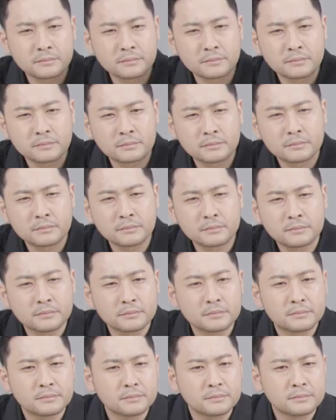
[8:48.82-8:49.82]

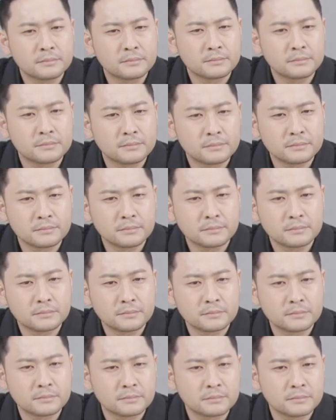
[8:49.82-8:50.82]

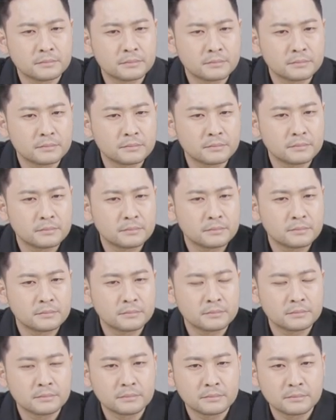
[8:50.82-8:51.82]

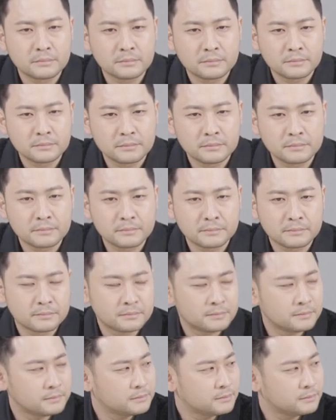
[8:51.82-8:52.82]

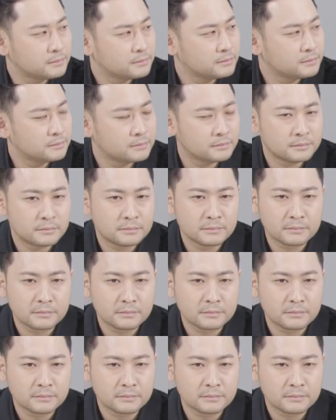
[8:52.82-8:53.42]
The person shown says nothing.